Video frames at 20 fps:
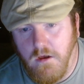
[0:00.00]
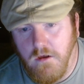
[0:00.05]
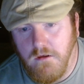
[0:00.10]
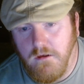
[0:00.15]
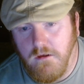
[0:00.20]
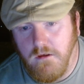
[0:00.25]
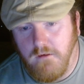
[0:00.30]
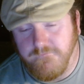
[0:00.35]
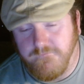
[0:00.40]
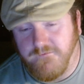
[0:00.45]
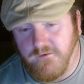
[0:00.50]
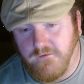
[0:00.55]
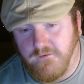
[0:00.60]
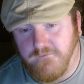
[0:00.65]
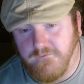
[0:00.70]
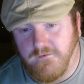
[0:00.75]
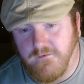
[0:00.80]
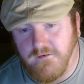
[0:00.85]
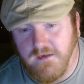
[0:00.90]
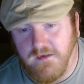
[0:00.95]

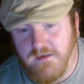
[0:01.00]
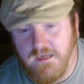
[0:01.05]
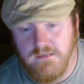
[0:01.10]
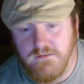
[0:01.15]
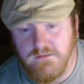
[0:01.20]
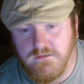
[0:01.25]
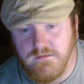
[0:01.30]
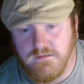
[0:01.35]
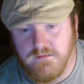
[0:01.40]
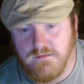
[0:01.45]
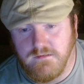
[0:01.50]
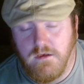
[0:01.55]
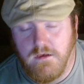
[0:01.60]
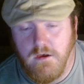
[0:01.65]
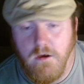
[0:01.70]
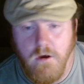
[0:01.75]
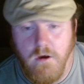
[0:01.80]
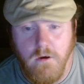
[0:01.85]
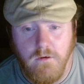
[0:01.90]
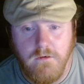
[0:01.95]
For angels,
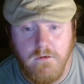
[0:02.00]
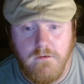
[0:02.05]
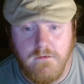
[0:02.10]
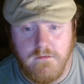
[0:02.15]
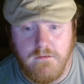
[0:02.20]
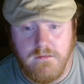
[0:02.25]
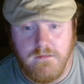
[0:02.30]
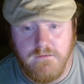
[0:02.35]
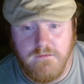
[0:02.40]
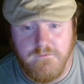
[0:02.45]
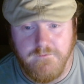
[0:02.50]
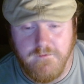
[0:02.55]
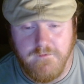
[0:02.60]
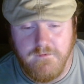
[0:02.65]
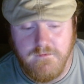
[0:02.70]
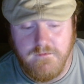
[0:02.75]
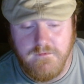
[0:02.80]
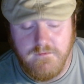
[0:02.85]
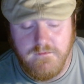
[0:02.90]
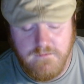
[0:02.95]
oh look, the
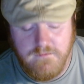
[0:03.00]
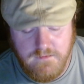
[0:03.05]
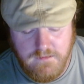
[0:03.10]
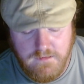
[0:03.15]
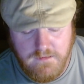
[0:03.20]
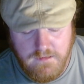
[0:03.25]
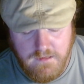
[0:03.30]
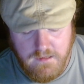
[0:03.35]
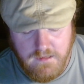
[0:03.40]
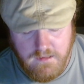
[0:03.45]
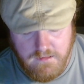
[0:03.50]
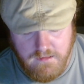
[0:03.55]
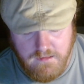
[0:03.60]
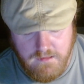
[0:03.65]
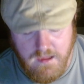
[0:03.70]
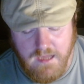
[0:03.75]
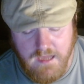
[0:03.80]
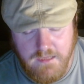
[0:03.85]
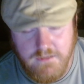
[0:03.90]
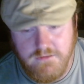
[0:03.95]

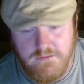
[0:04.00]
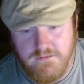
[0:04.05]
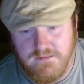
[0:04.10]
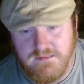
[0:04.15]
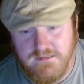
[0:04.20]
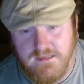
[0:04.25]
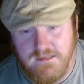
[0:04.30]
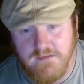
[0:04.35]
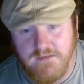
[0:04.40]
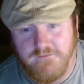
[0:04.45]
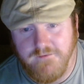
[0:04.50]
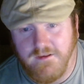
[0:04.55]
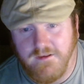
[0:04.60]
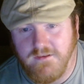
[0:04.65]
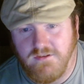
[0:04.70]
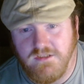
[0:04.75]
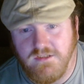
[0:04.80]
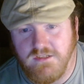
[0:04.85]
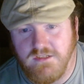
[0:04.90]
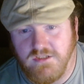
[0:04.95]
angels can
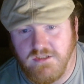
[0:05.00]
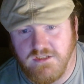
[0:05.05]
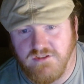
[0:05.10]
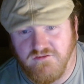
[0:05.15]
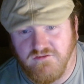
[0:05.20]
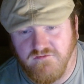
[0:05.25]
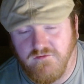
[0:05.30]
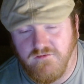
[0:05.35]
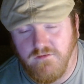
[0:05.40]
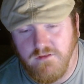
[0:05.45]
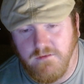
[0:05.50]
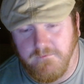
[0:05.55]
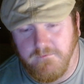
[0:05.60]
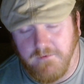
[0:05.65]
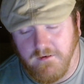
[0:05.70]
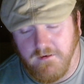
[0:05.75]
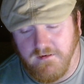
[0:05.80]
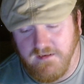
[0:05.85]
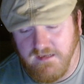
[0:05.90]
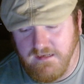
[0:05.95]
eventually just crew the
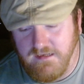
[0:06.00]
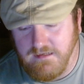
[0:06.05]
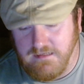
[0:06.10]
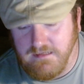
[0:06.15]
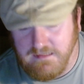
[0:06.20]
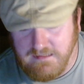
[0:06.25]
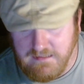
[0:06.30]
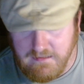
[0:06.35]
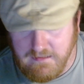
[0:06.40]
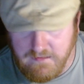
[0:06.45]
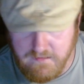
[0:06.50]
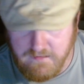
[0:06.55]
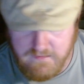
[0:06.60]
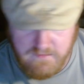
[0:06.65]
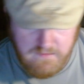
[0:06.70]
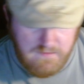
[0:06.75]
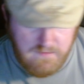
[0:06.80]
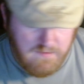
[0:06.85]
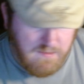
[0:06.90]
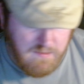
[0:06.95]
Parhelion,
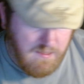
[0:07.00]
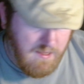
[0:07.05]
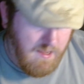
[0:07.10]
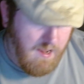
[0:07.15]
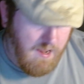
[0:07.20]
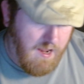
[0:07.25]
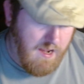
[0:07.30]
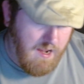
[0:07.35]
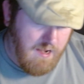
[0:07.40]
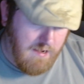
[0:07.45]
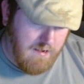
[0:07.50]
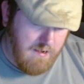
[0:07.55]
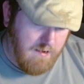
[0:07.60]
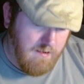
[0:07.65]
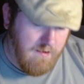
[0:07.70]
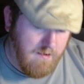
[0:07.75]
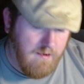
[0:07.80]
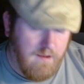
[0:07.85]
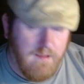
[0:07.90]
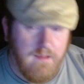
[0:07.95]
and
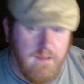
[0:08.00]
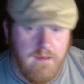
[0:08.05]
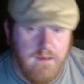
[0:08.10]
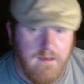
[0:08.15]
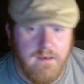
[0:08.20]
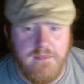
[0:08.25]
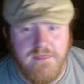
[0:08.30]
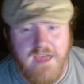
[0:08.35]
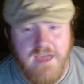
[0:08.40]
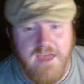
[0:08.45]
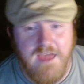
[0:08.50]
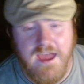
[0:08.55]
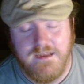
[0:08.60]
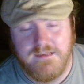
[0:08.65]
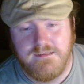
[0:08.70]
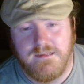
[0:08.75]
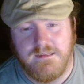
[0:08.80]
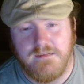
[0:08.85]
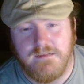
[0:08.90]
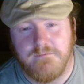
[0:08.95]
that is
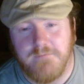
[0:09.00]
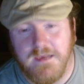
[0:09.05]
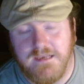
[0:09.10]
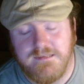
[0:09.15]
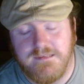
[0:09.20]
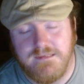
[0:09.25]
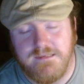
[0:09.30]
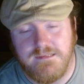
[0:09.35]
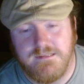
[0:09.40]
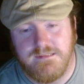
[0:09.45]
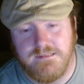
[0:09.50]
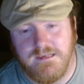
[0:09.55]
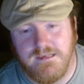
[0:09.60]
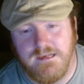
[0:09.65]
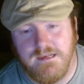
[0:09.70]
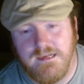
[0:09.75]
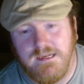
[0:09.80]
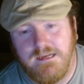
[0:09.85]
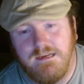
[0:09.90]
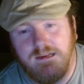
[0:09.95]
an amazing
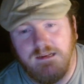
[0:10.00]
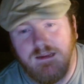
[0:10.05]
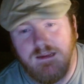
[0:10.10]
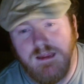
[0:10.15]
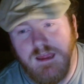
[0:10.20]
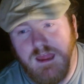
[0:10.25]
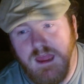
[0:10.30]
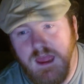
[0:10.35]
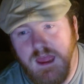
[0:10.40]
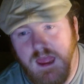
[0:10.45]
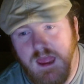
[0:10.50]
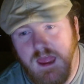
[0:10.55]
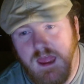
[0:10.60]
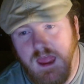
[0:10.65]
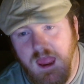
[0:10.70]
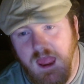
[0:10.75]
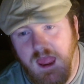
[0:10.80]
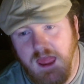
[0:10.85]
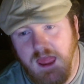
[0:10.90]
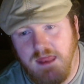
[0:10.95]
design.
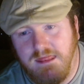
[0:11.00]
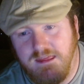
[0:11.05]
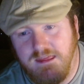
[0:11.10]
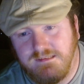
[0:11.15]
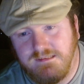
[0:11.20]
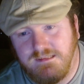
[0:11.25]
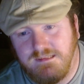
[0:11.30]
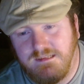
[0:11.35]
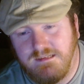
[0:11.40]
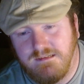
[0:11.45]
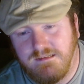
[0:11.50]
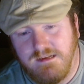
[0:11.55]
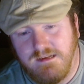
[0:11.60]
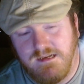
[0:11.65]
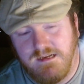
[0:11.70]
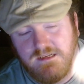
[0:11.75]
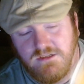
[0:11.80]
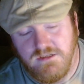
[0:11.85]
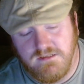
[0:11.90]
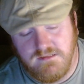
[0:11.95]
And this little guy
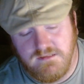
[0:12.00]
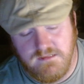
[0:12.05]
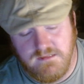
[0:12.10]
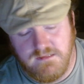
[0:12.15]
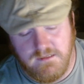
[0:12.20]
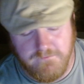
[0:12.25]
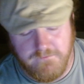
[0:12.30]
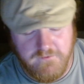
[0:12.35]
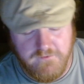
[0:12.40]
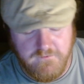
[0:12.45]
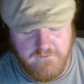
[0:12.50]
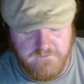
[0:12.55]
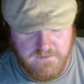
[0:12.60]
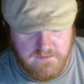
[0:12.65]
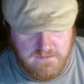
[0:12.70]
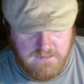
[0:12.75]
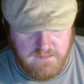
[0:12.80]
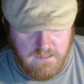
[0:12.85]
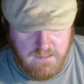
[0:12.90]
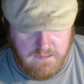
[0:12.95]
just like proves
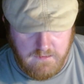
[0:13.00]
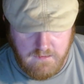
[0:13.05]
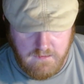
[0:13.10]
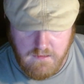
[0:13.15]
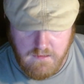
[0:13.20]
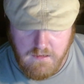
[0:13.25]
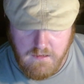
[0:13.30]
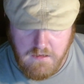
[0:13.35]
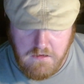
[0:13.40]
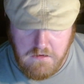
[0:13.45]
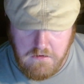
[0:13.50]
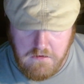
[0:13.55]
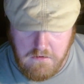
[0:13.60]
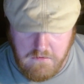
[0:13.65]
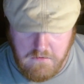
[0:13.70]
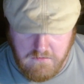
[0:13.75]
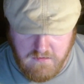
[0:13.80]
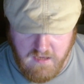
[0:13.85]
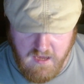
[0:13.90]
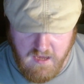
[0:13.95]
it's like,
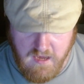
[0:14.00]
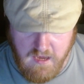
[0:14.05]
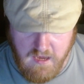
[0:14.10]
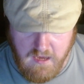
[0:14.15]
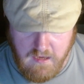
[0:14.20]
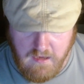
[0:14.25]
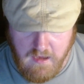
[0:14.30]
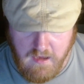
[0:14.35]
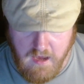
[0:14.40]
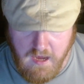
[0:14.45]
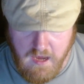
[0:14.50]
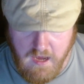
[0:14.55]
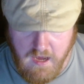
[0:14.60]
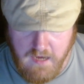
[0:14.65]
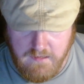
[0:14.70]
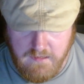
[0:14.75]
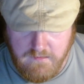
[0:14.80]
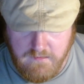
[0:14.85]
okay, I need to